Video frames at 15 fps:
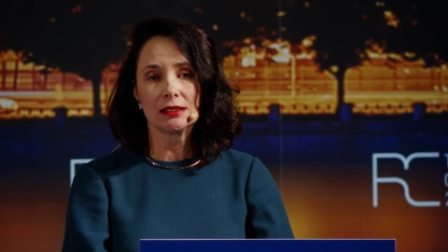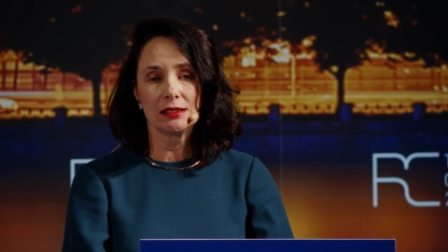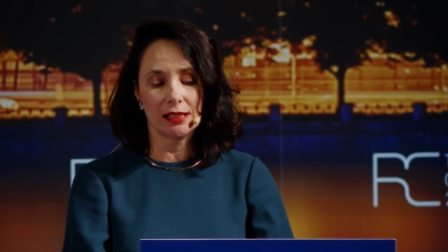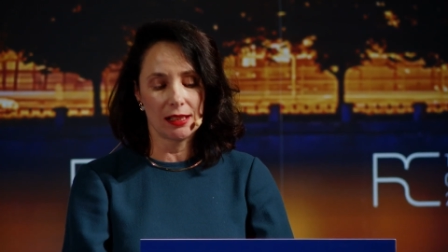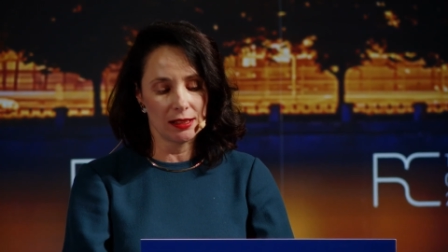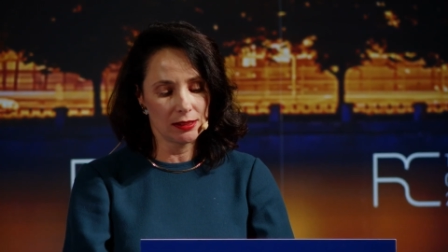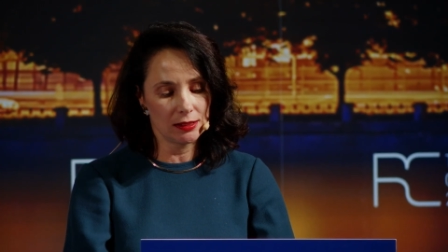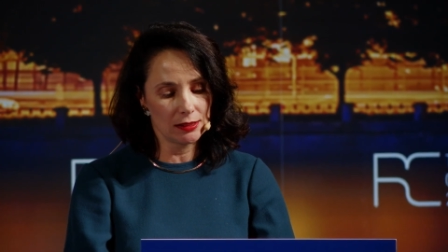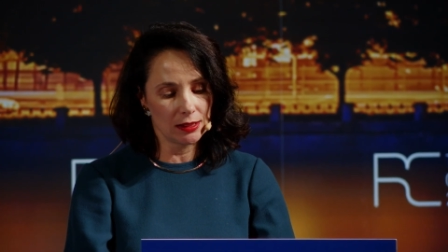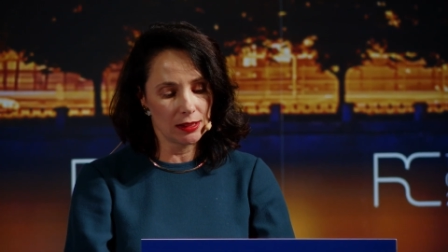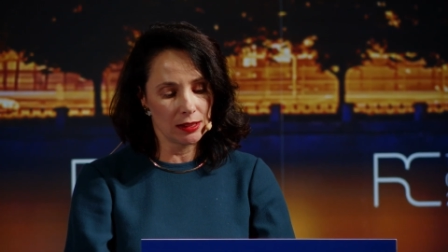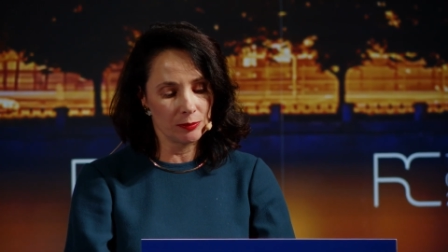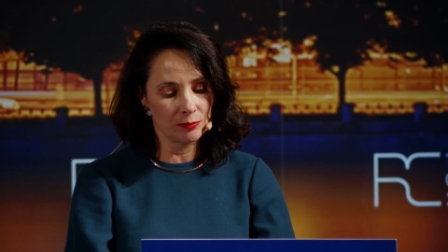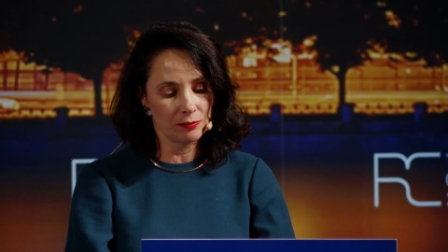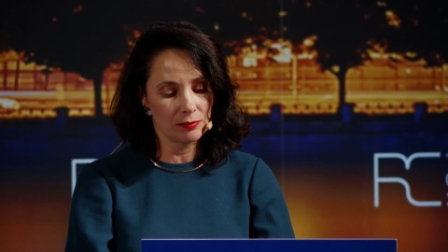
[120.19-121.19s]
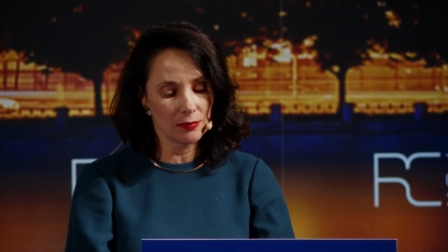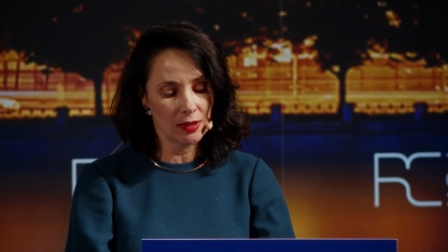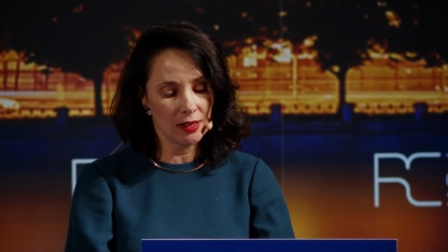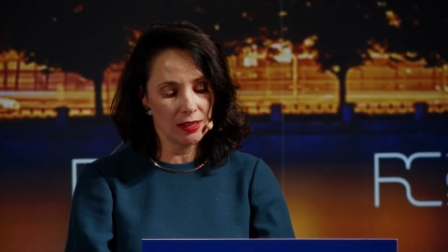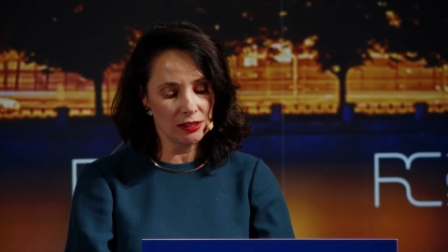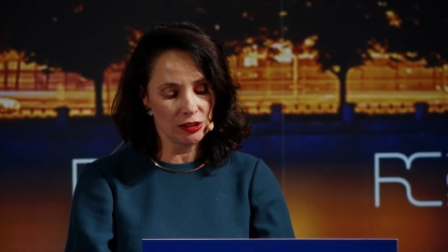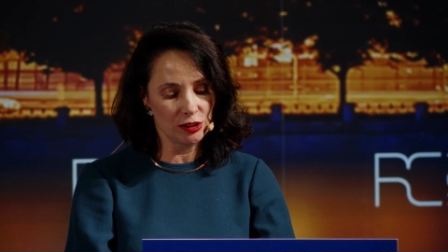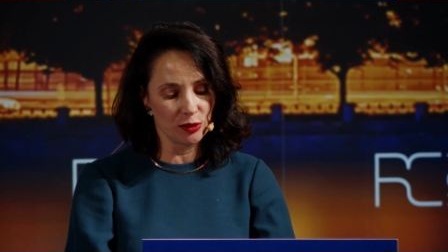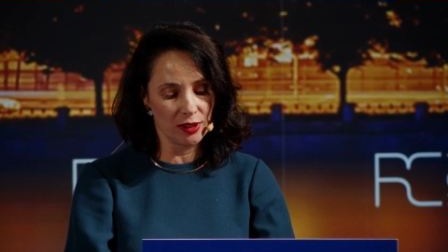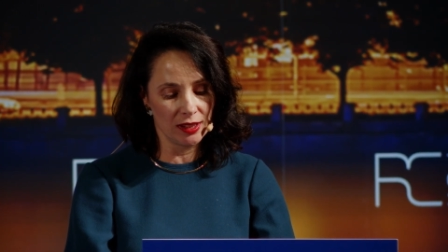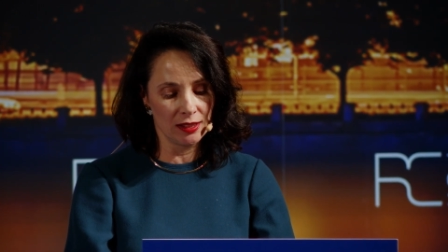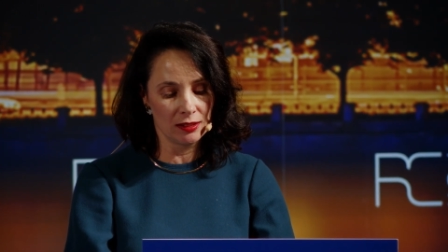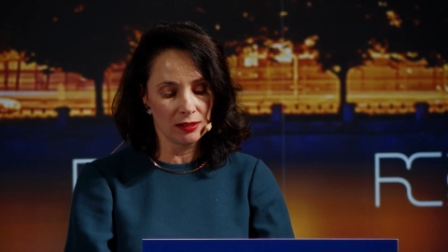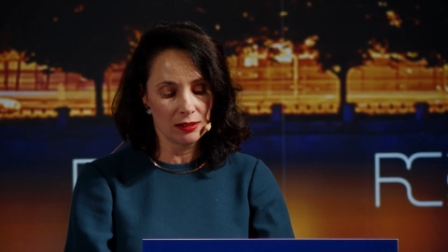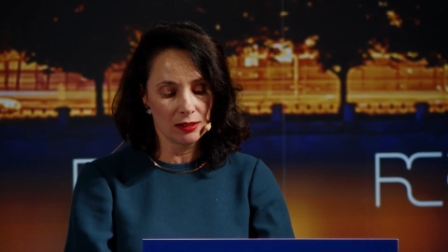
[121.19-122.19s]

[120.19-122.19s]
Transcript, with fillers: that uh, history,